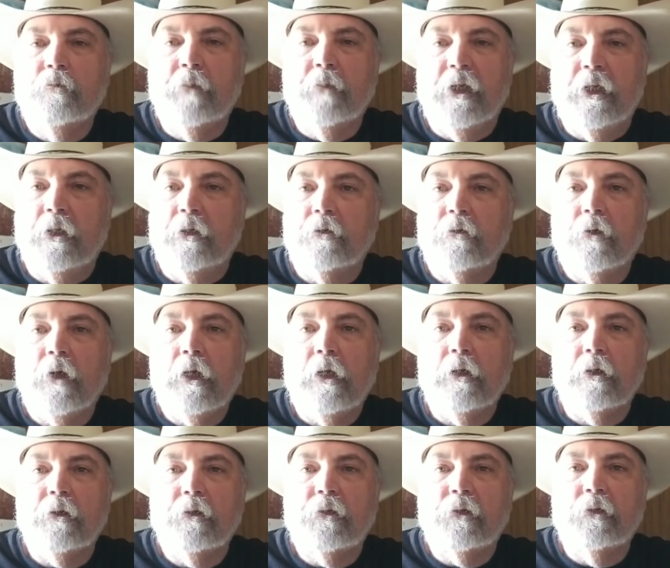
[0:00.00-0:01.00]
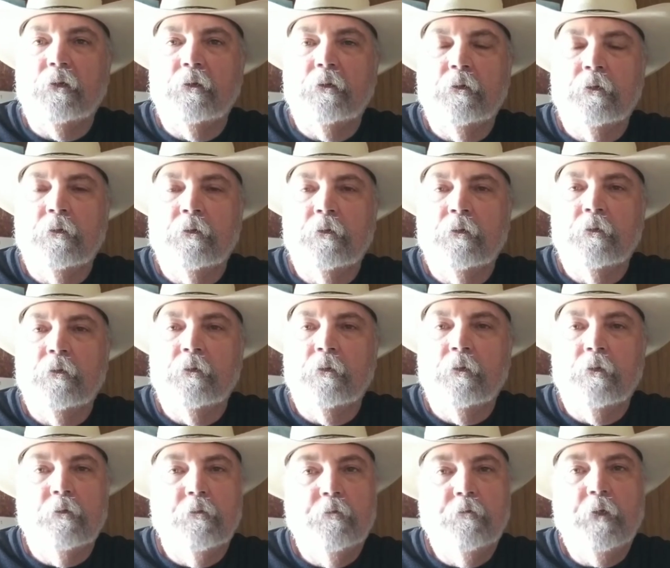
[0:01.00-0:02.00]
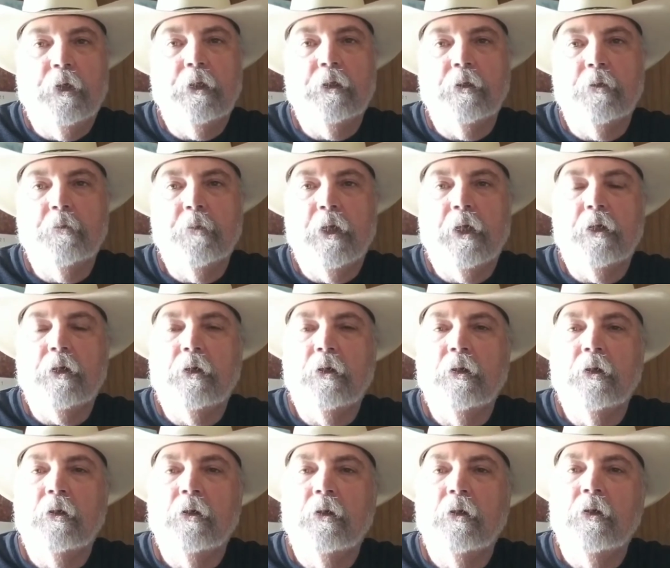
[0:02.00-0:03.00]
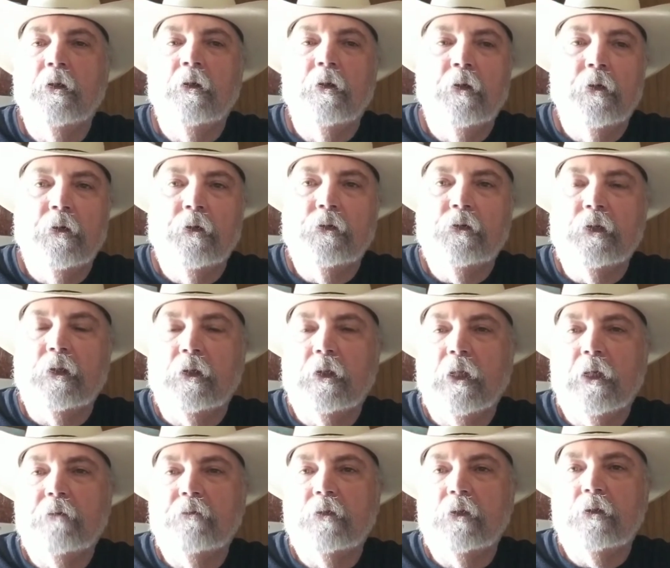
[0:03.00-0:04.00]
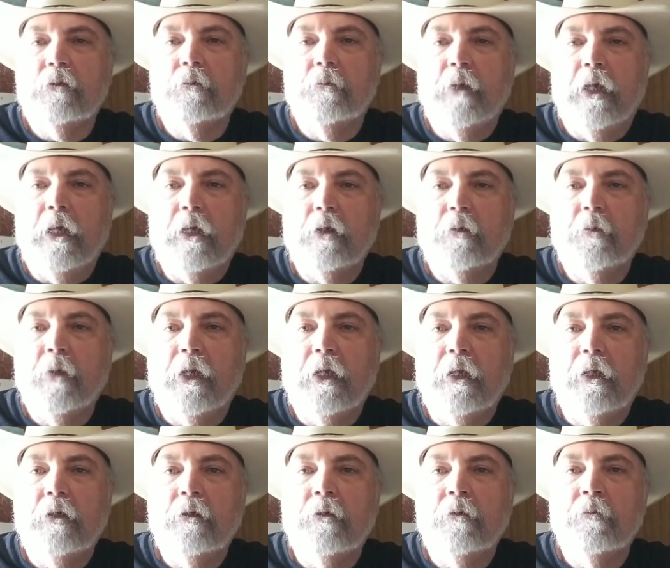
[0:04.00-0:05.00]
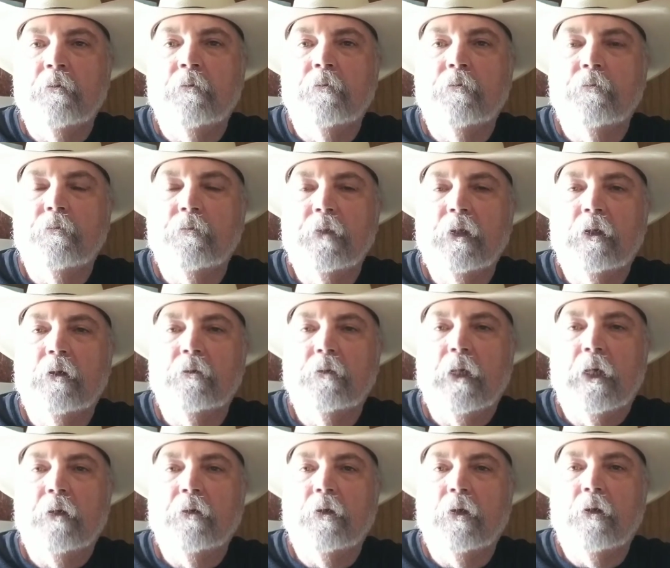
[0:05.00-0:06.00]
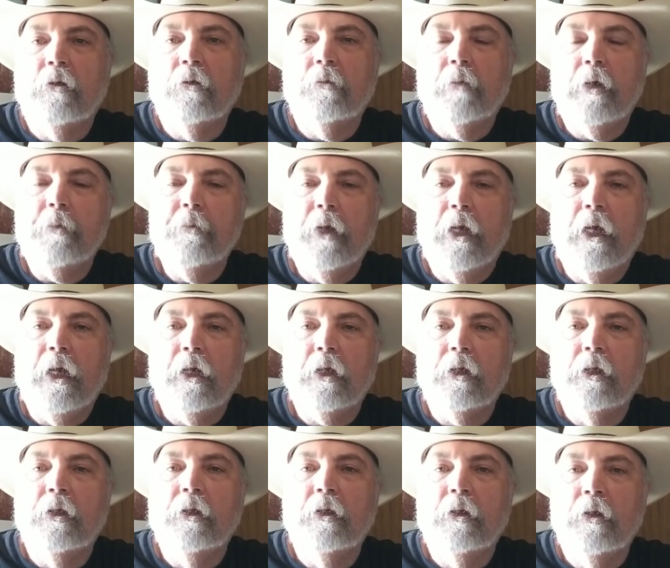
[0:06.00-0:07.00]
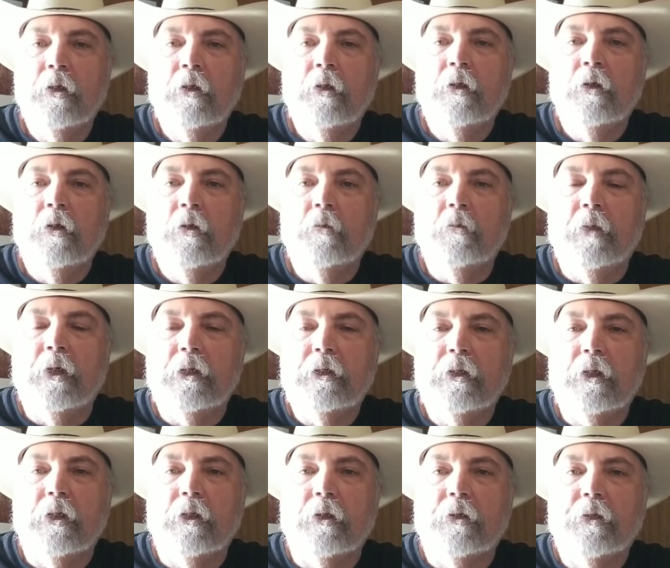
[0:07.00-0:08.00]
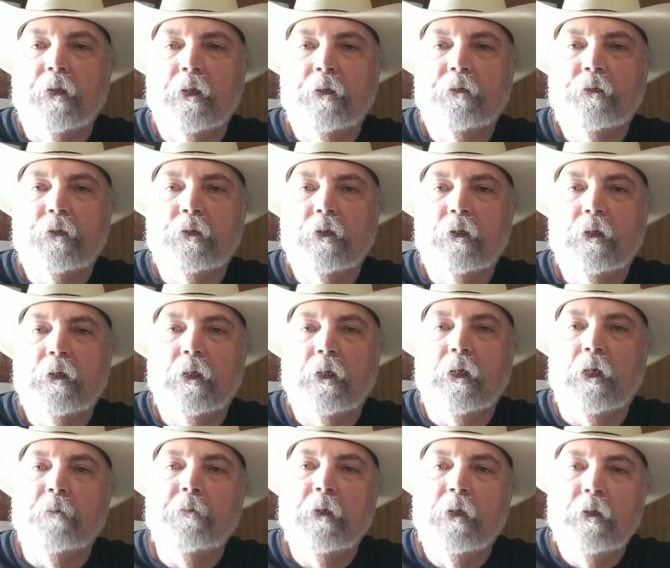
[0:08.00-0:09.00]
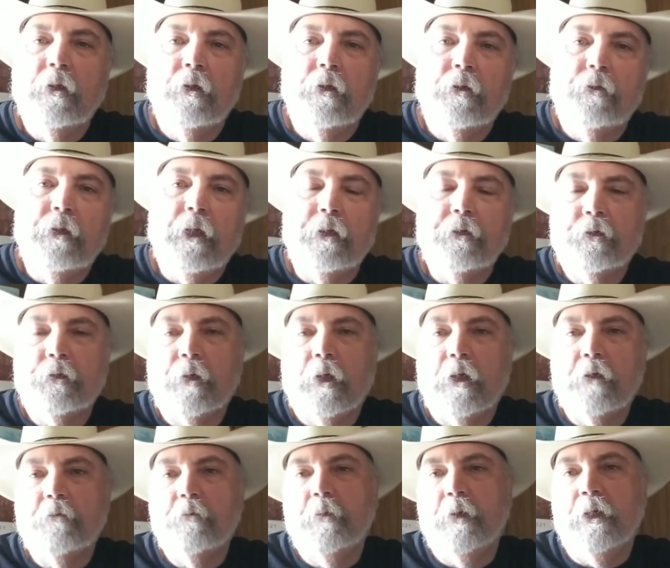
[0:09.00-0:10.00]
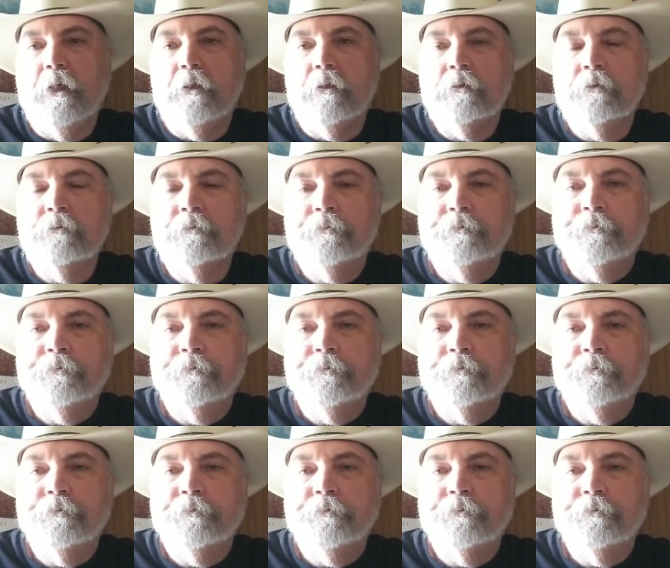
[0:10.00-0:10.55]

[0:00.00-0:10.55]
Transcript: Peeing rocks. Feeling better. Still have a little back pain, you know, down low in my back. But uh, things are looking up. That's where I've been.